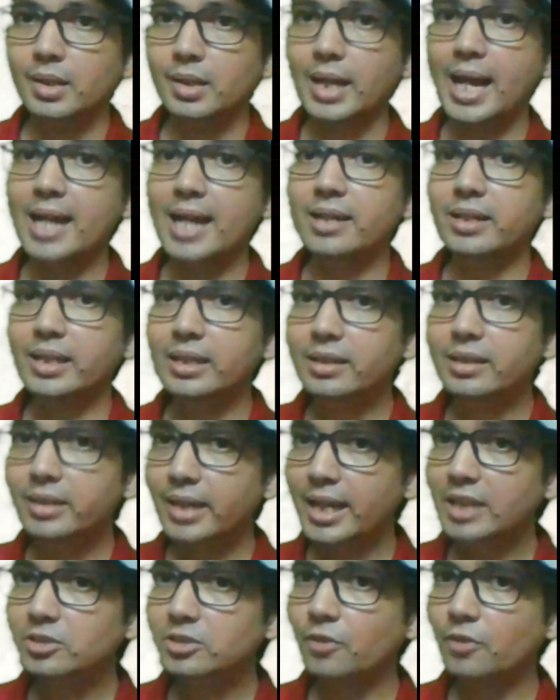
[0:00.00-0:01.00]
And in
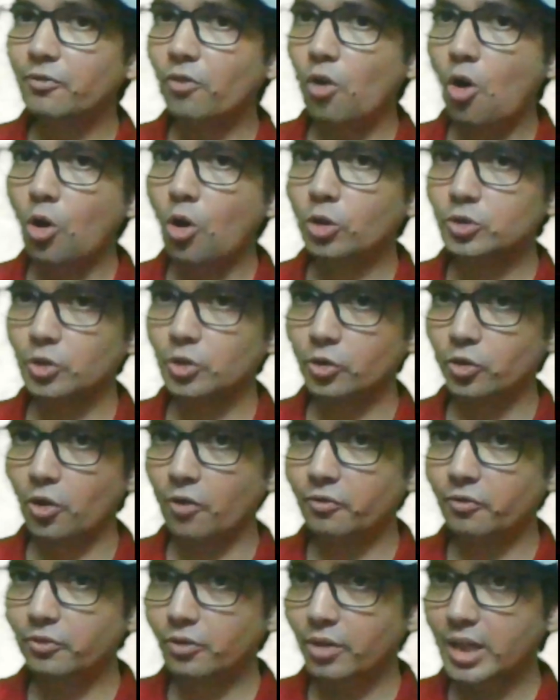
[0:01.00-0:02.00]
case of
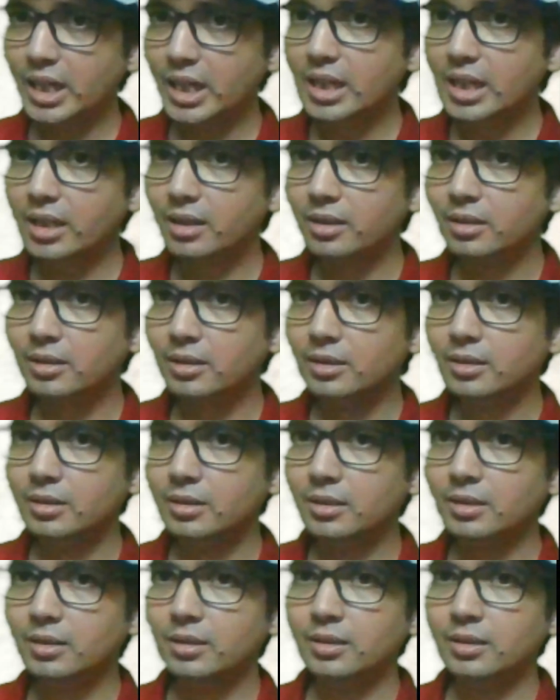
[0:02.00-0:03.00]
auxotroph 3,
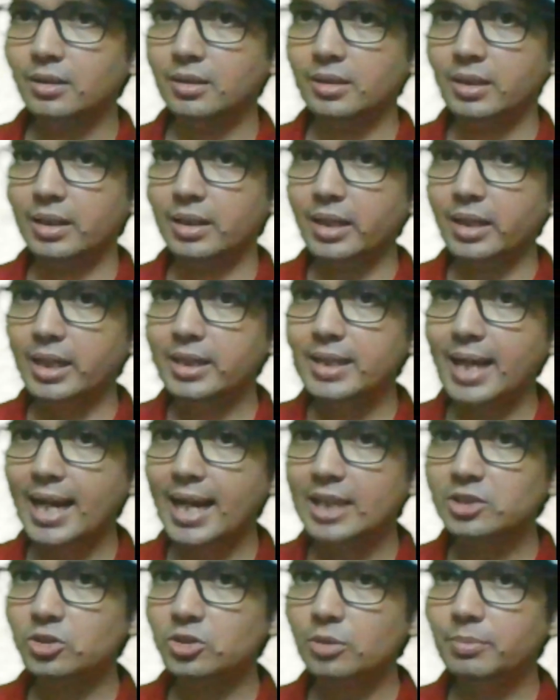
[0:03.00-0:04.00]
it
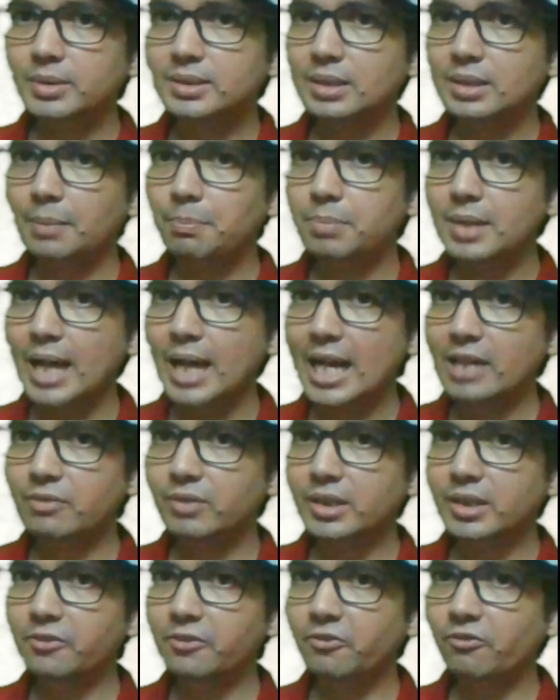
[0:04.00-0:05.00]
has to be supplied
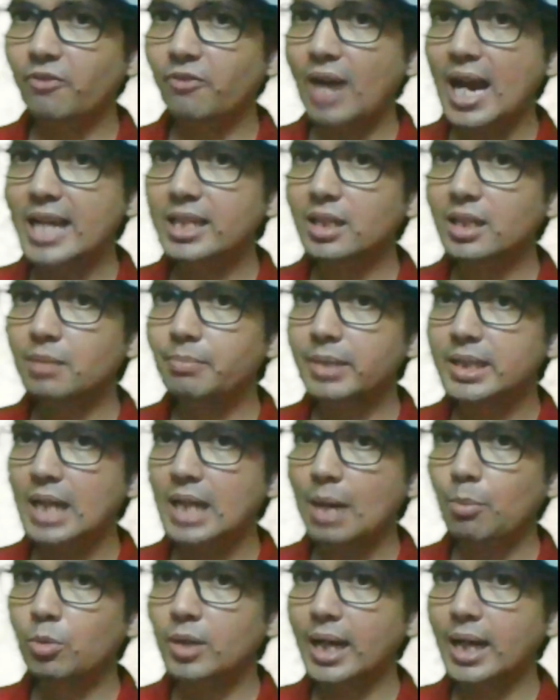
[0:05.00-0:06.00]
with the final
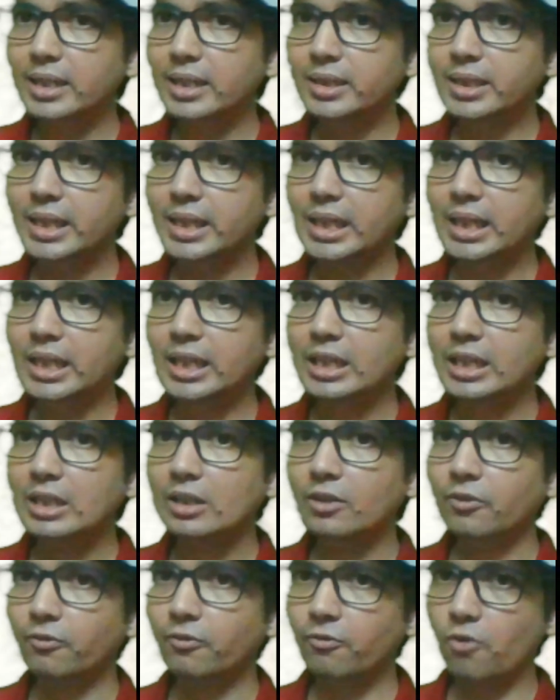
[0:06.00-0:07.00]
metabolite D
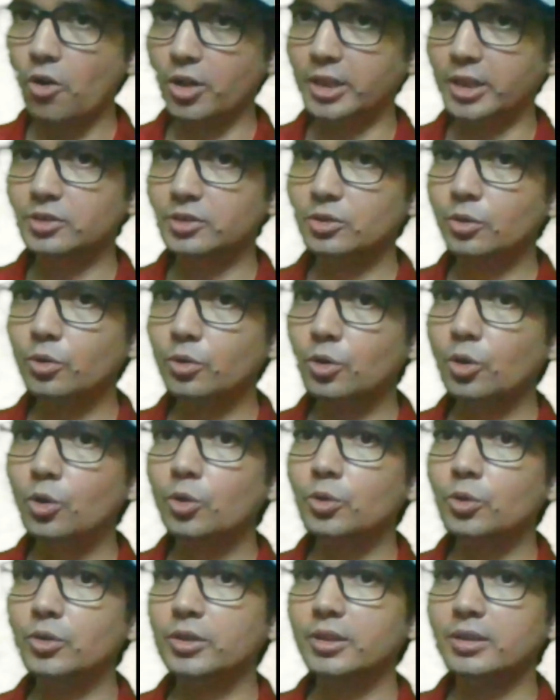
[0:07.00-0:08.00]
for its
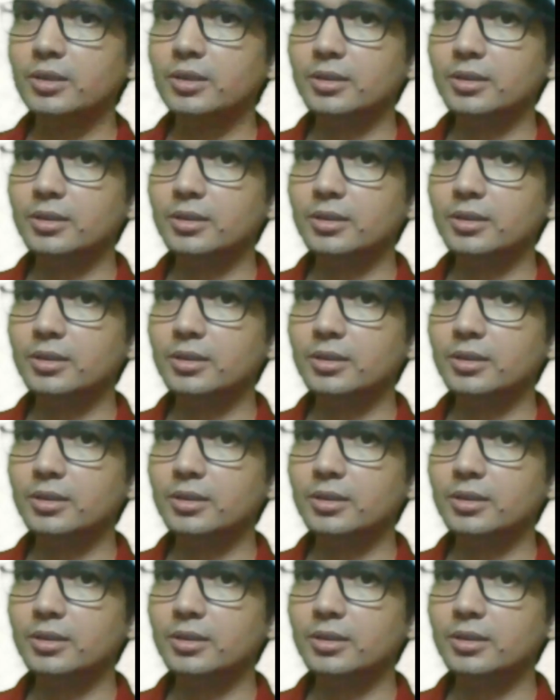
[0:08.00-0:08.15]
growth.